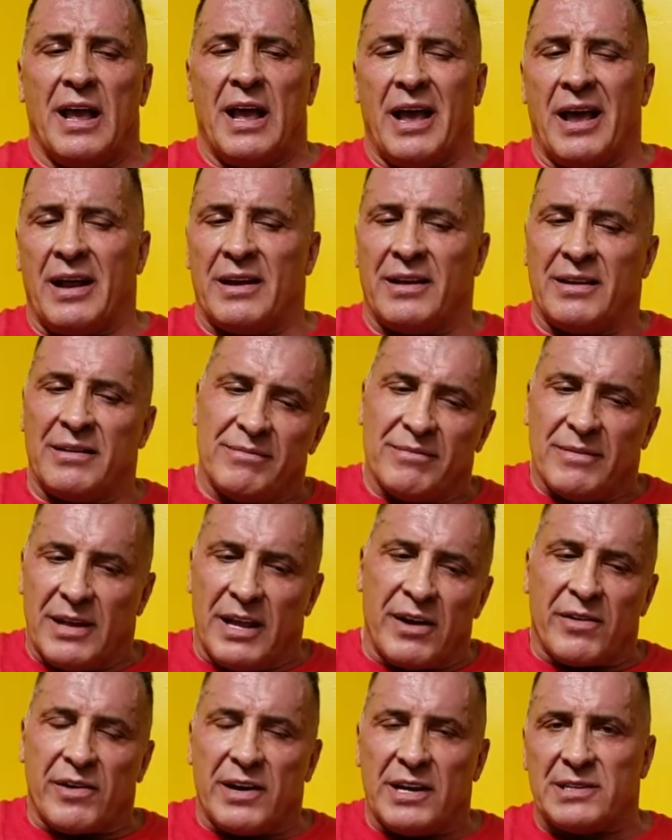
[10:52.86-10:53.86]
and
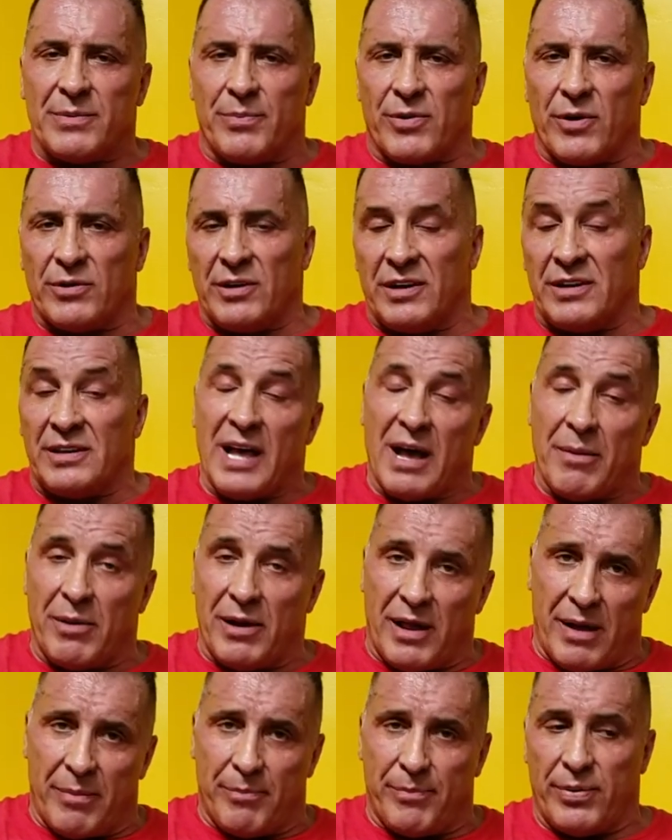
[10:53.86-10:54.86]
increase the protein,
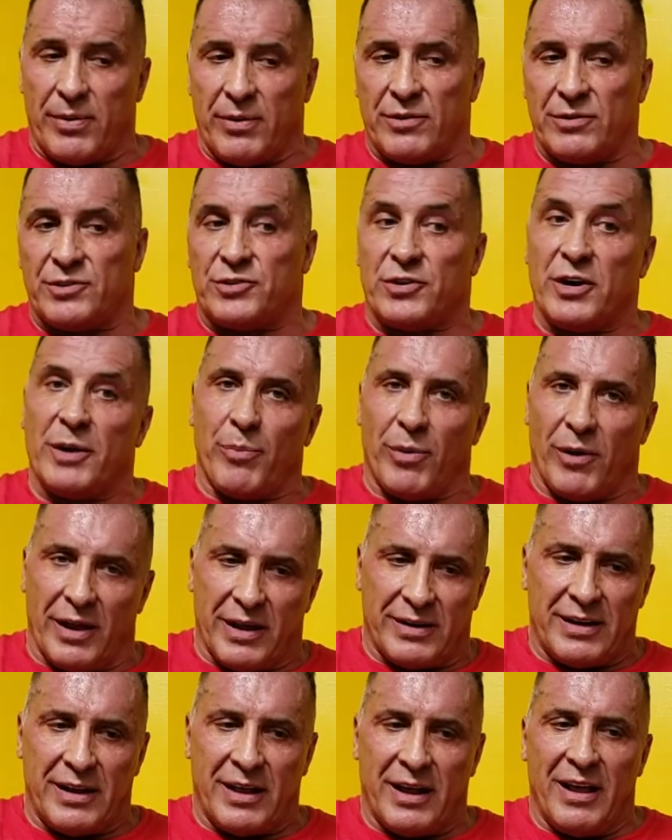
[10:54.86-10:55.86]
double up or triple
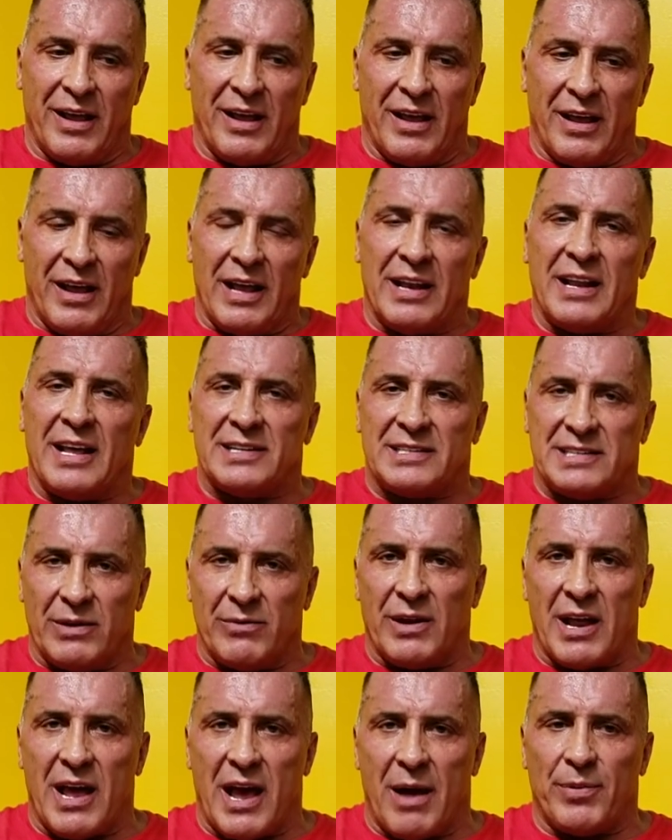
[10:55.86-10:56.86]
it, and then see
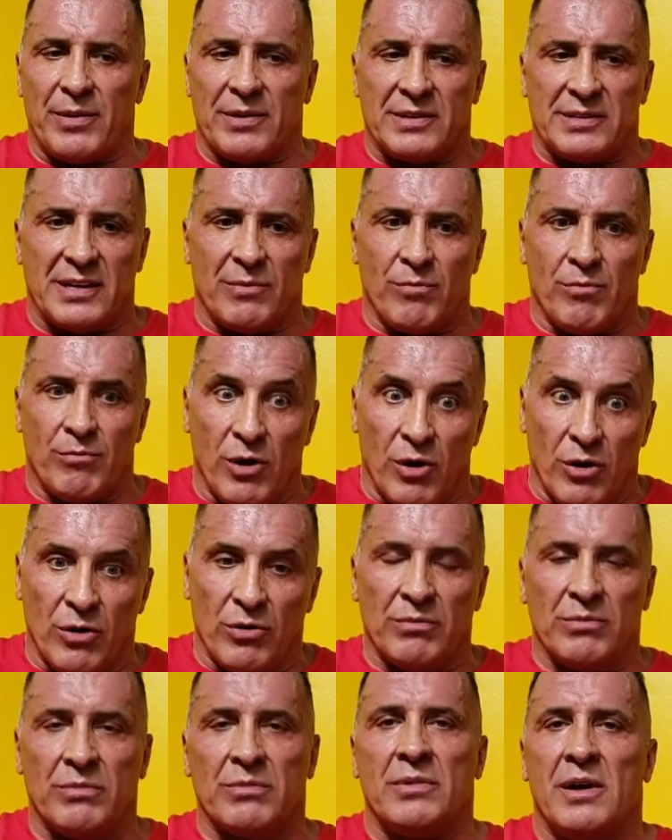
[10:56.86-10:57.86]
what happens. And
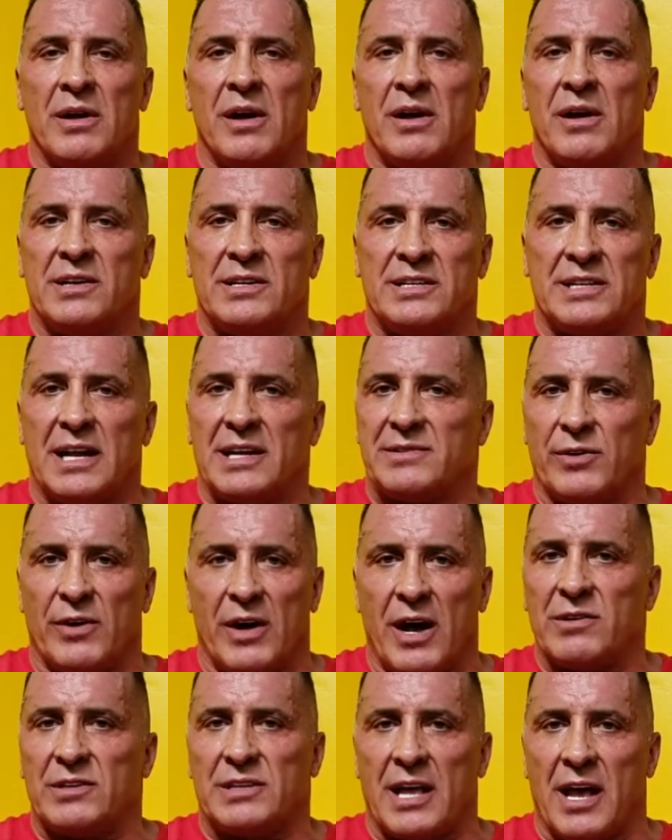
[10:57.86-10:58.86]
boom, results
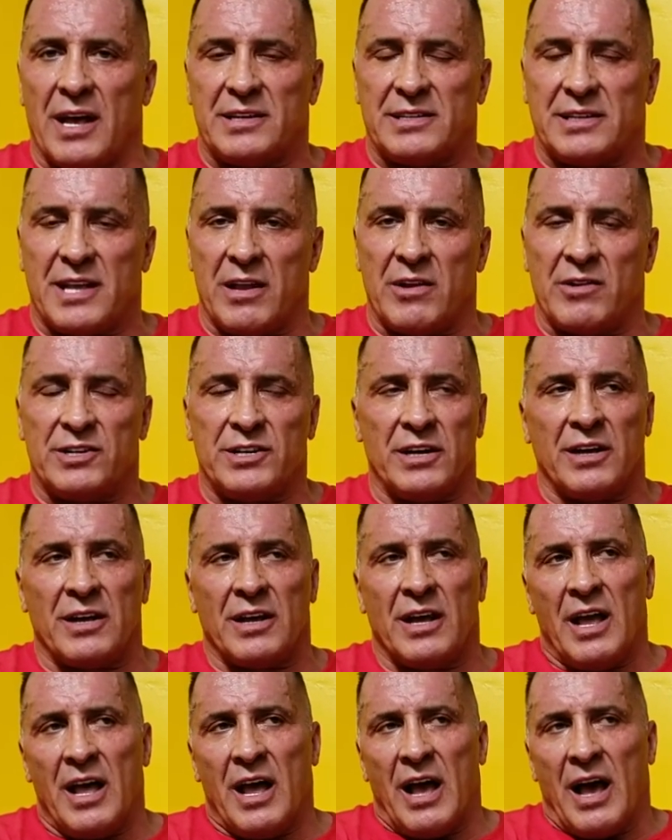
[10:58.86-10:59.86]
are astonishing.
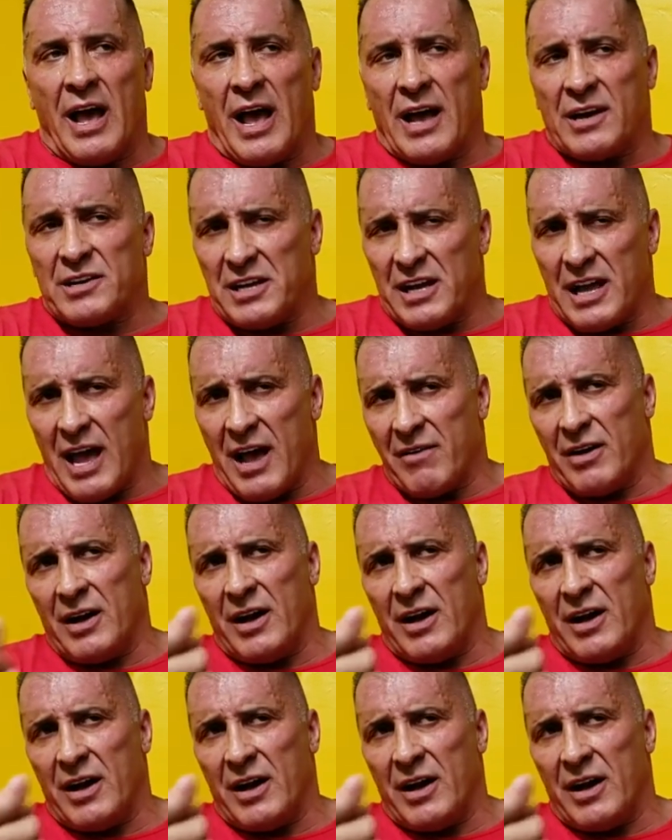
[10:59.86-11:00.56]
I actually have